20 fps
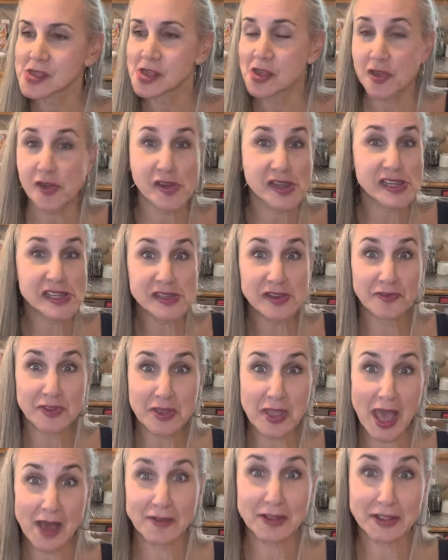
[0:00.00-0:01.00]
Great if
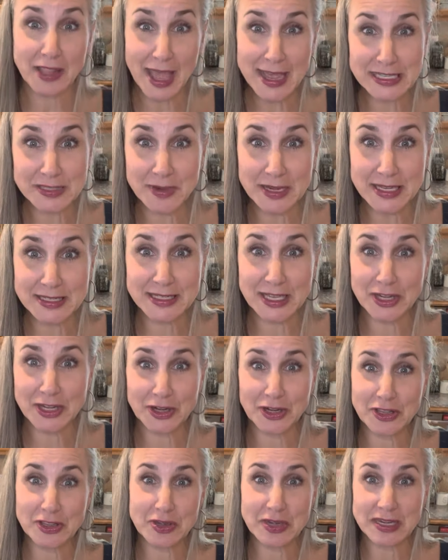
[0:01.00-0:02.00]
you have a last minute dinner
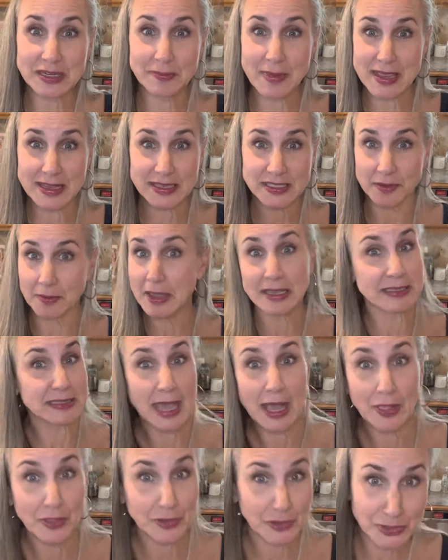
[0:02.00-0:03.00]
and you need to make some egg
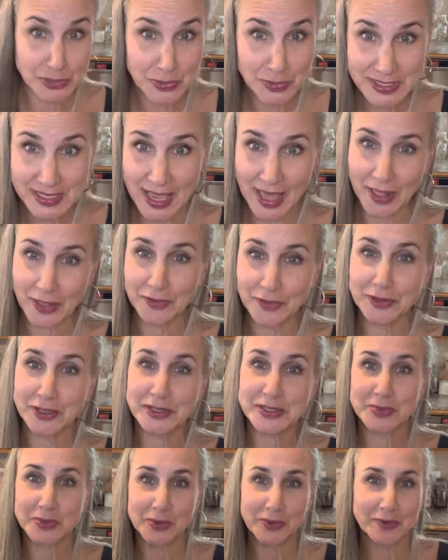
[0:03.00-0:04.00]
salad or tuna salad
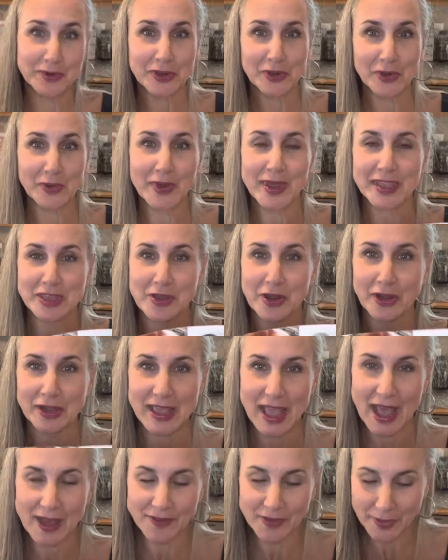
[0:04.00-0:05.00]
real quick, you already
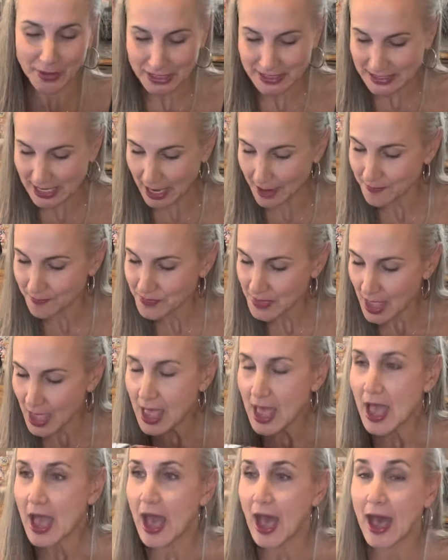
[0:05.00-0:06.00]
have them already done.
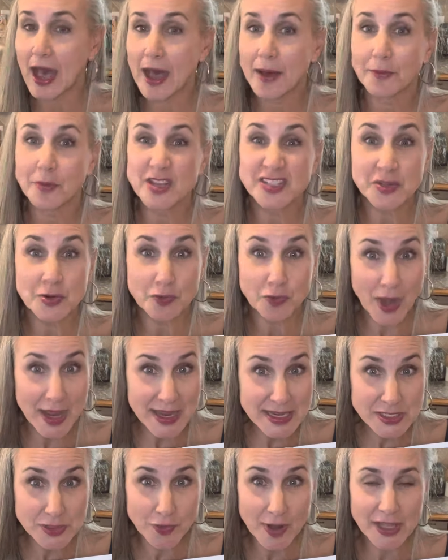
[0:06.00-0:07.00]
We do
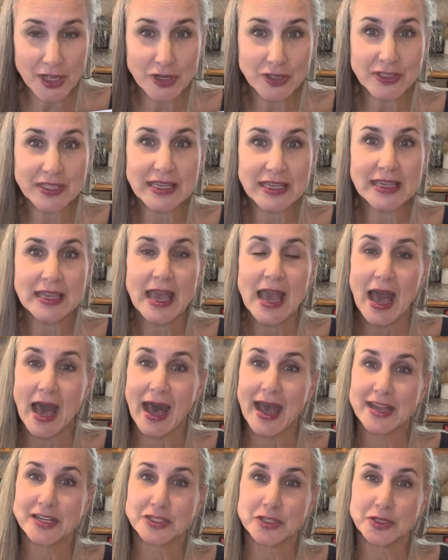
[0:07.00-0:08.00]
rice regularly.
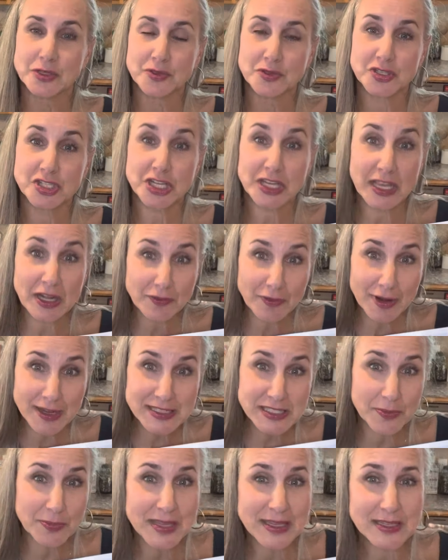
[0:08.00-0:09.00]
I do chicken
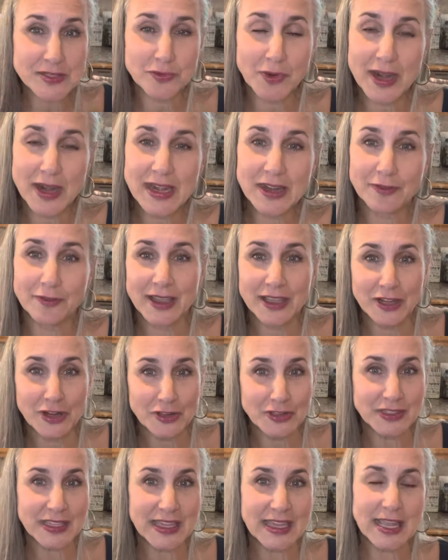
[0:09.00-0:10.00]
recipes
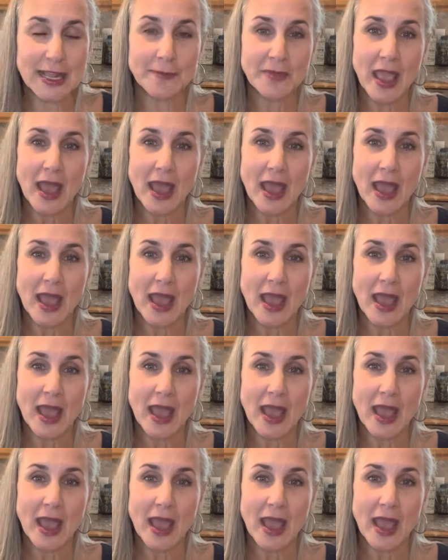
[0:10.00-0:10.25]
regularly.